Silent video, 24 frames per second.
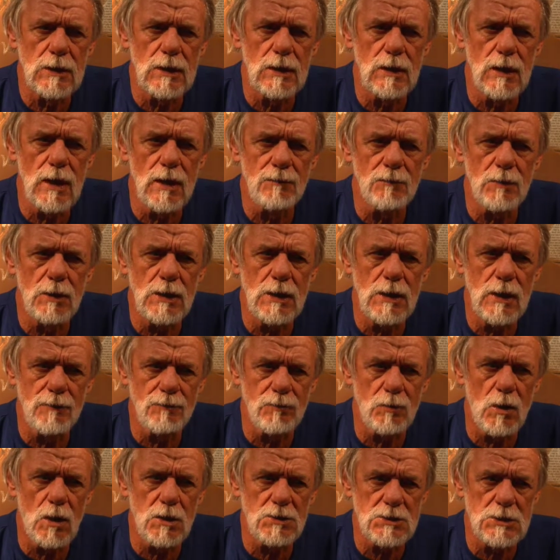He left, when he
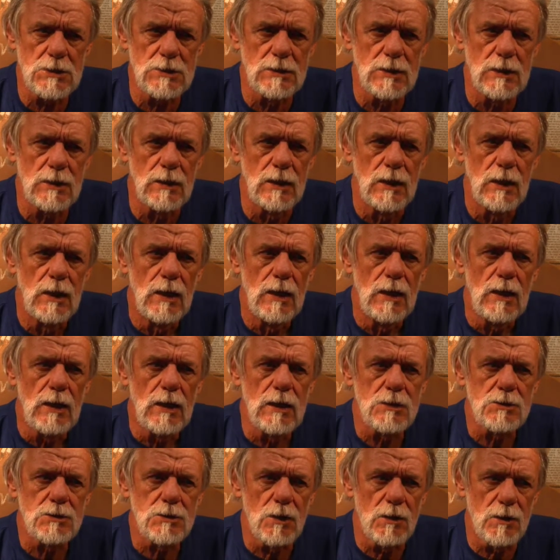left Washington,
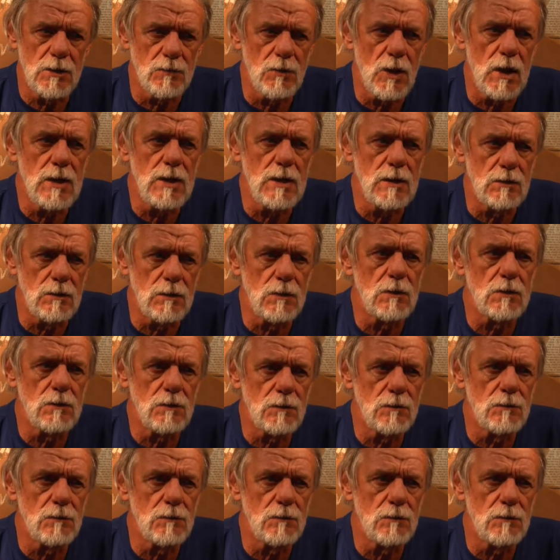he started writing